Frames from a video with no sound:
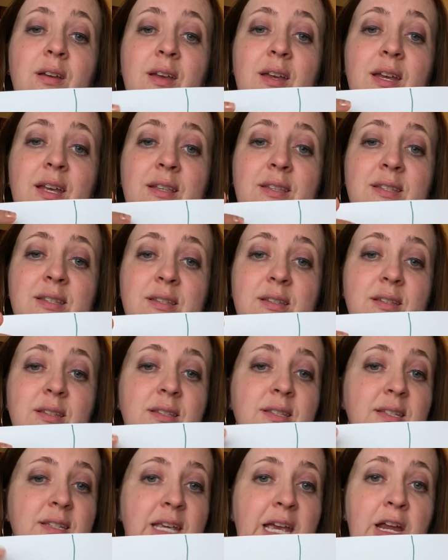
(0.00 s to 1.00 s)
it's
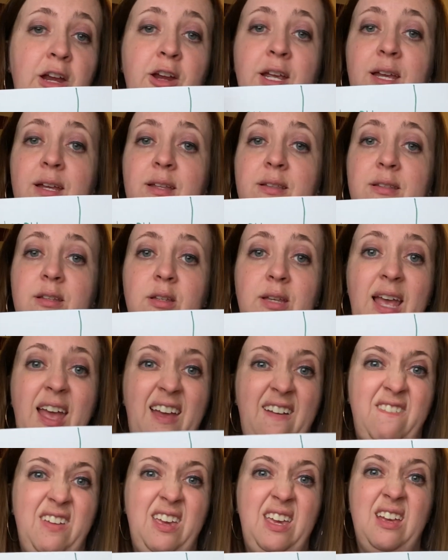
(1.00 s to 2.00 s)
scary, it's
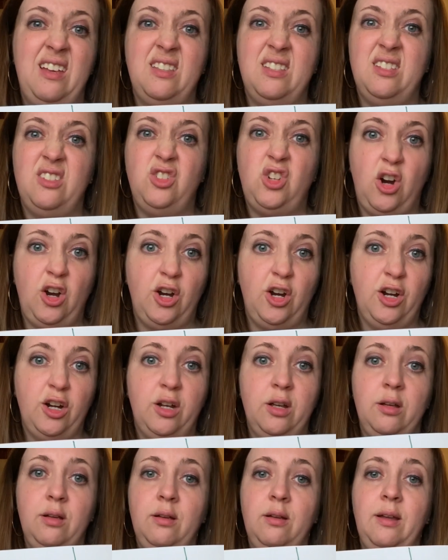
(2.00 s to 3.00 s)
heavy, it's dark.
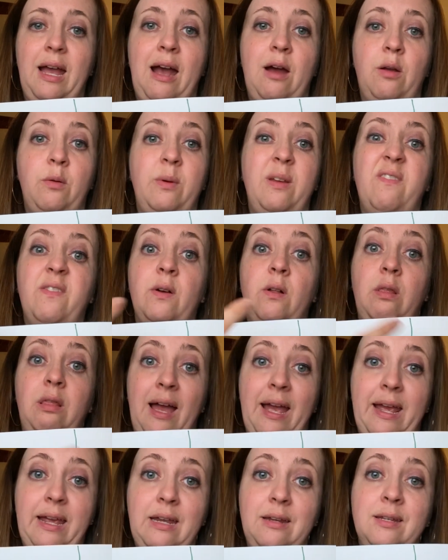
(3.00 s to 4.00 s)
How do we feel
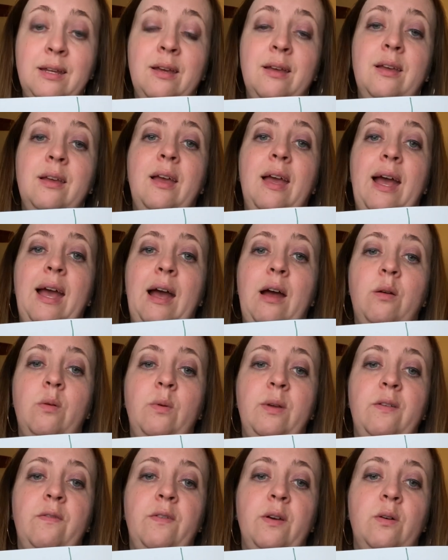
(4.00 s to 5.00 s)
light? How do we
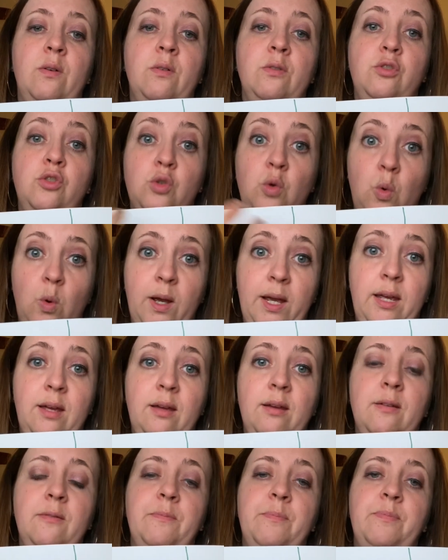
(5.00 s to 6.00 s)
feel joy?
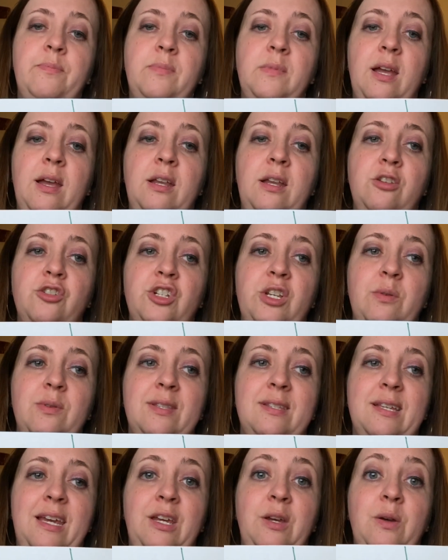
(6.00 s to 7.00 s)
And she would
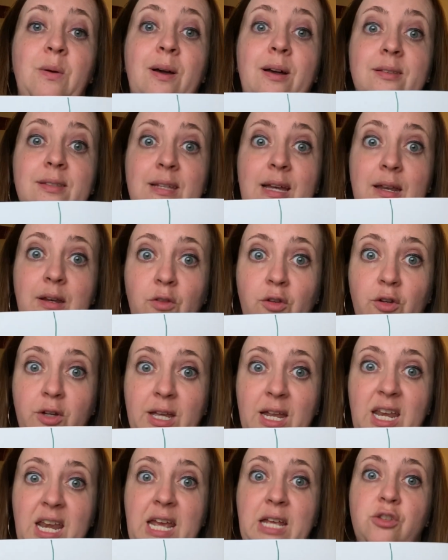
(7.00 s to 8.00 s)
say, go outside and look
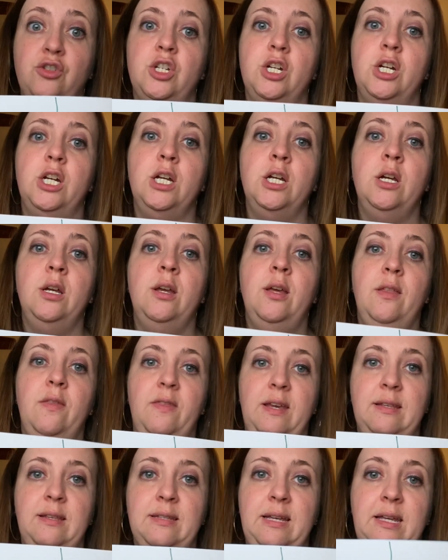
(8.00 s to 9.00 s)
at nature,
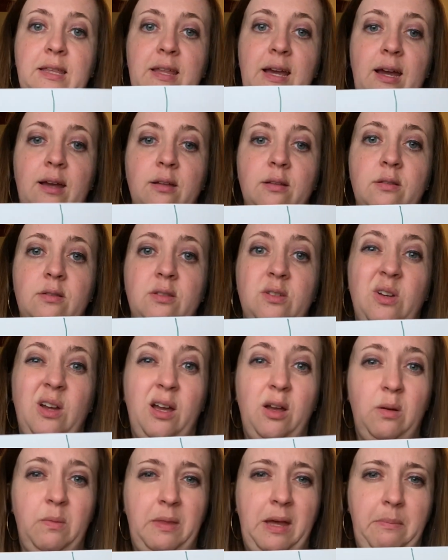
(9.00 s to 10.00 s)
things like that. So I
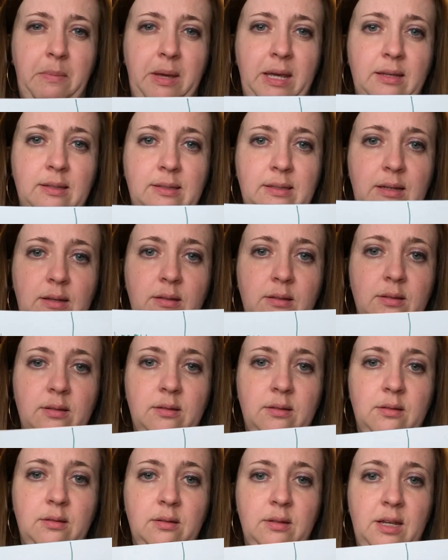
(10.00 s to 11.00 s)
hope that makes
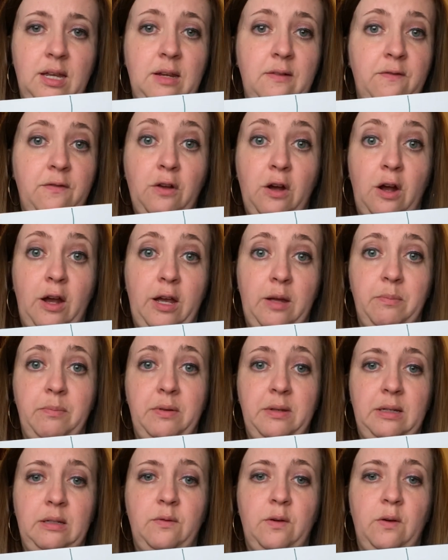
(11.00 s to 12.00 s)
sense. And if not,
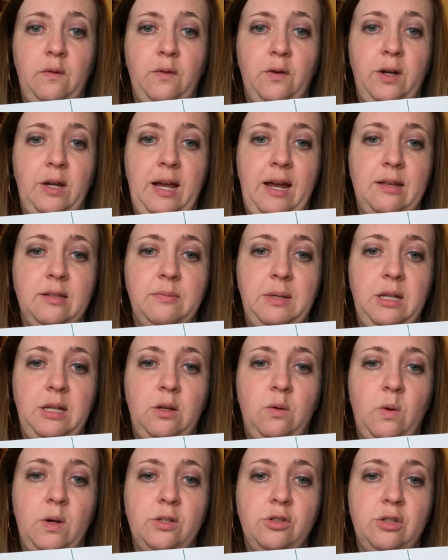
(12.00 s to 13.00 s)
please feel free to ask me any
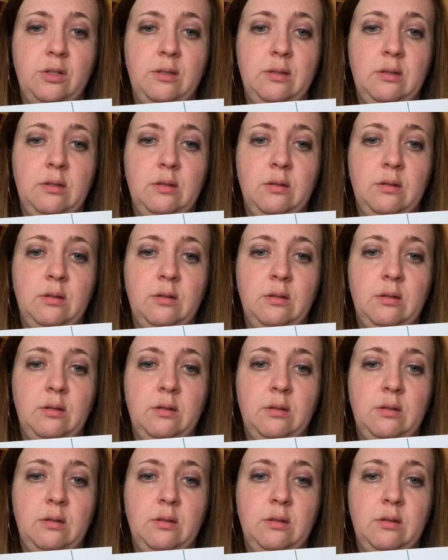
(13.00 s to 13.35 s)
questions.